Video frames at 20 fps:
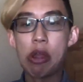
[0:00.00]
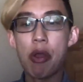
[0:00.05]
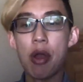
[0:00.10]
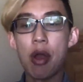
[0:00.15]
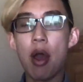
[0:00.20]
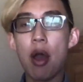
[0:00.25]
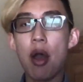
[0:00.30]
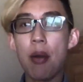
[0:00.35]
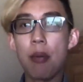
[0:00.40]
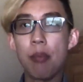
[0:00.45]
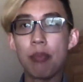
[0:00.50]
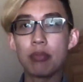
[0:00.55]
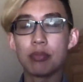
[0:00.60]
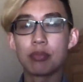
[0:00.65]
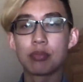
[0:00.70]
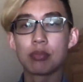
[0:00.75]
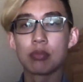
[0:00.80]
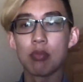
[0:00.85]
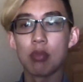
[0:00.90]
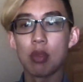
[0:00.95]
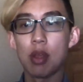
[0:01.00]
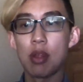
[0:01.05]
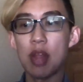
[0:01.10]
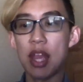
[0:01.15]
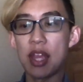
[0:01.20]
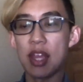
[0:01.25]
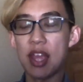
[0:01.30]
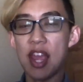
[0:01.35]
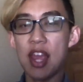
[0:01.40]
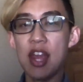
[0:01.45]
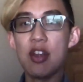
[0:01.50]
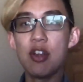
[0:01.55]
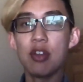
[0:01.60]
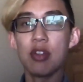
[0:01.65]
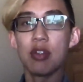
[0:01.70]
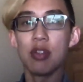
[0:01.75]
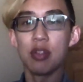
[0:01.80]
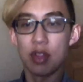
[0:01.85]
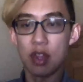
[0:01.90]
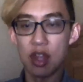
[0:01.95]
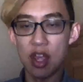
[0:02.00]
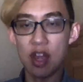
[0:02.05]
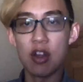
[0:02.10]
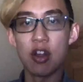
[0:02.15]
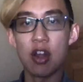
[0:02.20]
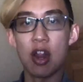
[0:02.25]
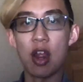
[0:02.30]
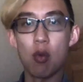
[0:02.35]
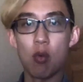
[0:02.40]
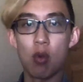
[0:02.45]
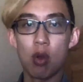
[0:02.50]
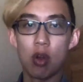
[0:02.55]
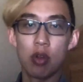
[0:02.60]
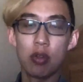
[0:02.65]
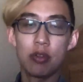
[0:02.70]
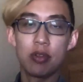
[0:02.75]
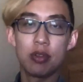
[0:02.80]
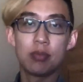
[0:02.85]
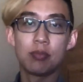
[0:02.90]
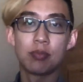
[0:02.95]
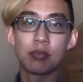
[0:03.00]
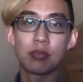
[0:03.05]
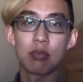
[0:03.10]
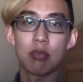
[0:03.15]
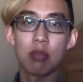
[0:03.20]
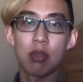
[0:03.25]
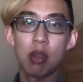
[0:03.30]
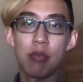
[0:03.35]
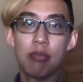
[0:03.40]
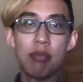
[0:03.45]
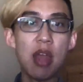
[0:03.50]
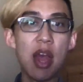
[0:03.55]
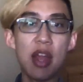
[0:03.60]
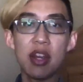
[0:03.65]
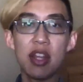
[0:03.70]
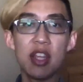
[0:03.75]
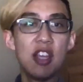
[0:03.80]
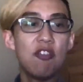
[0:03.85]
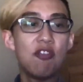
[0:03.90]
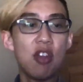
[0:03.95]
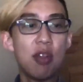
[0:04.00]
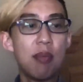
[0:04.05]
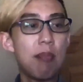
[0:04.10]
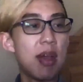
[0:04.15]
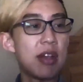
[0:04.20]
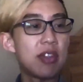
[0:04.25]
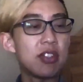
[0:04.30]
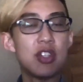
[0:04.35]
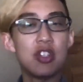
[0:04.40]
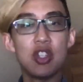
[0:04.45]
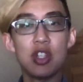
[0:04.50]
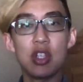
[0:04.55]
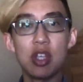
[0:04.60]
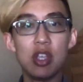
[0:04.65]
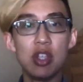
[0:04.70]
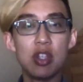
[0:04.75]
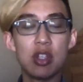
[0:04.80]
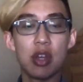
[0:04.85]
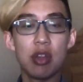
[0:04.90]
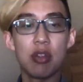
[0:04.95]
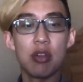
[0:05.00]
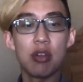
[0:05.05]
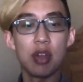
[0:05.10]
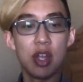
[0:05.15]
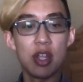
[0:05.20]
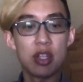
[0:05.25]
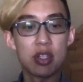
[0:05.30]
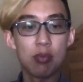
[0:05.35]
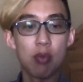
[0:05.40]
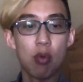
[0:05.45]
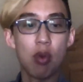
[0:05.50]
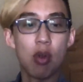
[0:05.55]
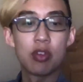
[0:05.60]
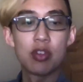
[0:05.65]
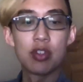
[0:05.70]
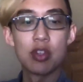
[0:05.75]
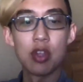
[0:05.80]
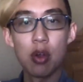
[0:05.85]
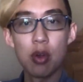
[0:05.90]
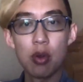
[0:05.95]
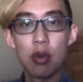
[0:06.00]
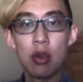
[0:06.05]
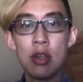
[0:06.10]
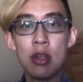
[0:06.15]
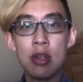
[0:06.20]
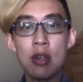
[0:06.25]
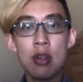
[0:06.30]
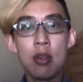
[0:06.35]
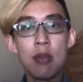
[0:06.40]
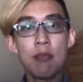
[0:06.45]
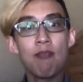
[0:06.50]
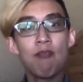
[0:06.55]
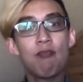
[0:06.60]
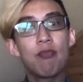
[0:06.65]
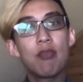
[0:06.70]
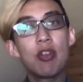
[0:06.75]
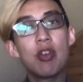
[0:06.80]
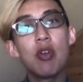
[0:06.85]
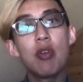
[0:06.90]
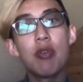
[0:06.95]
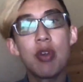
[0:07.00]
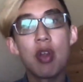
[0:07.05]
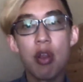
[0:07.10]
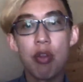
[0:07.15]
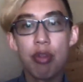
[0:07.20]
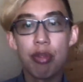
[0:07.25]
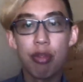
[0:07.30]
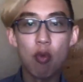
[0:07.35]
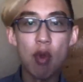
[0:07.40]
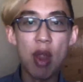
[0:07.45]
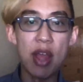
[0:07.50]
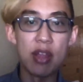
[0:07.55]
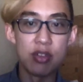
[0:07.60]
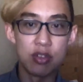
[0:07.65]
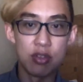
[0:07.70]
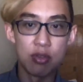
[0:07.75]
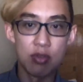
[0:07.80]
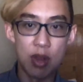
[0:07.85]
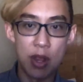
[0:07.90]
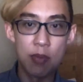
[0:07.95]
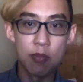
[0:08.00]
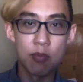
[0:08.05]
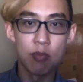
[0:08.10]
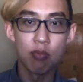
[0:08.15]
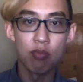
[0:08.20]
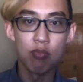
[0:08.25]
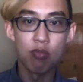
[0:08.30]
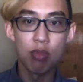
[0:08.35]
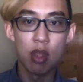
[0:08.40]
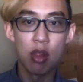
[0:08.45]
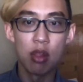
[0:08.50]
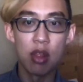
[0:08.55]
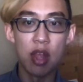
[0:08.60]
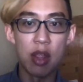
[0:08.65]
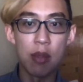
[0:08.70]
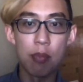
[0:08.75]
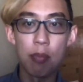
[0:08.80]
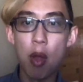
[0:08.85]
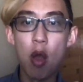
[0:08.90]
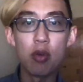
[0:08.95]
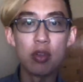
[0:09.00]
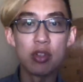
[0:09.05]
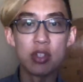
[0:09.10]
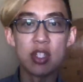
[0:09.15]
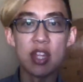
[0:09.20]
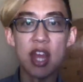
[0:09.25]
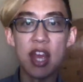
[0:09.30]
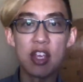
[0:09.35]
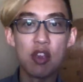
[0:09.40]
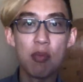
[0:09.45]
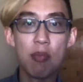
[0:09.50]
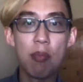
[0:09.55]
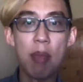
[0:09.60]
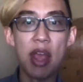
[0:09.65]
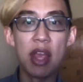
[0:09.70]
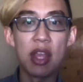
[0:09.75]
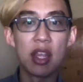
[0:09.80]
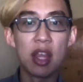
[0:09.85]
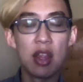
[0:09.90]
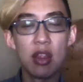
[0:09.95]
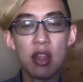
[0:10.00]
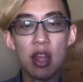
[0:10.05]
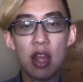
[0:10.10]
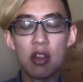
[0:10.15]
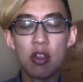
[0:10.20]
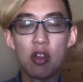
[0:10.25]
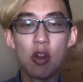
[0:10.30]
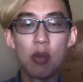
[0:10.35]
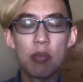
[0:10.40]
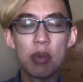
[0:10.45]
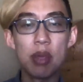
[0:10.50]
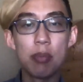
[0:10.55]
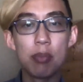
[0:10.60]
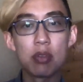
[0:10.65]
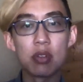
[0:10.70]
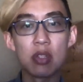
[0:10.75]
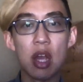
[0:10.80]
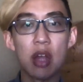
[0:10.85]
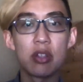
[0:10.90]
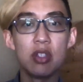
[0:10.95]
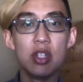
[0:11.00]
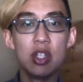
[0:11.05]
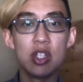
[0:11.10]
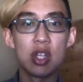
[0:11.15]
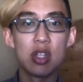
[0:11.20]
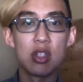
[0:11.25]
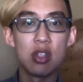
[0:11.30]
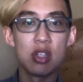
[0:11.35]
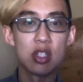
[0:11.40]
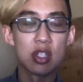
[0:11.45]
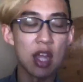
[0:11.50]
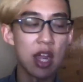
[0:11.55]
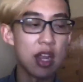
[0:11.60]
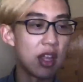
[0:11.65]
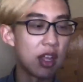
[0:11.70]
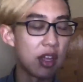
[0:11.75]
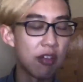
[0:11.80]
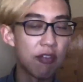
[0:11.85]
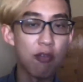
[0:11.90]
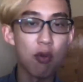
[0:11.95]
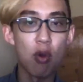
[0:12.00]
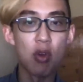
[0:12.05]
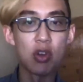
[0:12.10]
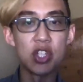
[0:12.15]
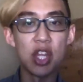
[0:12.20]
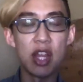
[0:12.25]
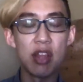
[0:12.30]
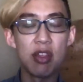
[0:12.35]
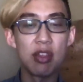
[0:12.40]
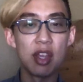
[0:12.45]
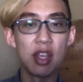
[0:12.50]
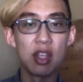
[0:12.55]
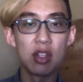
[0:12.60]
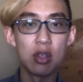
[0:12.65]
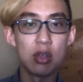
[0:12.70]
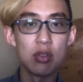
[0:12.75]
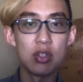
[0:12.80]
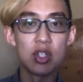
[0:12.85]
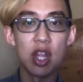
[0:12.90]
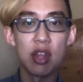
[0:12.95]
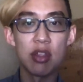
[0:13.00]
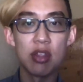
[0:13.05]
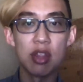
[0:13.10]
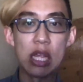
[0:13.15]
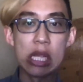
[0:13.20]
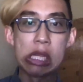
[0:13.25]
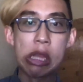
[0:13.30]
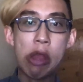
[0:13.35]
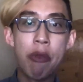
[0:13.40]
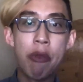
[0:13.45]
like in the internet world. Not even messaging each other. It's more so, there are threads, right? Like posts that you make and then, people talk to each other. It's kind of like a 4chan thing, 2chan thing.